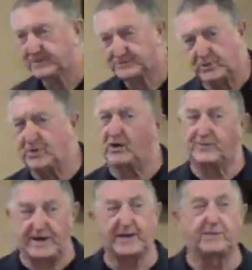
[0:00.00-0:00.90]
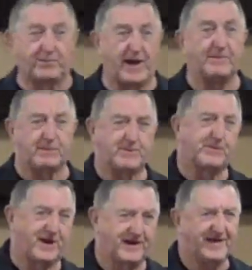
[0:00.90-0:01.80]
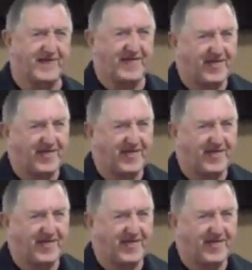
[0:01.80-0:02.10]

So we already got a problem, okay?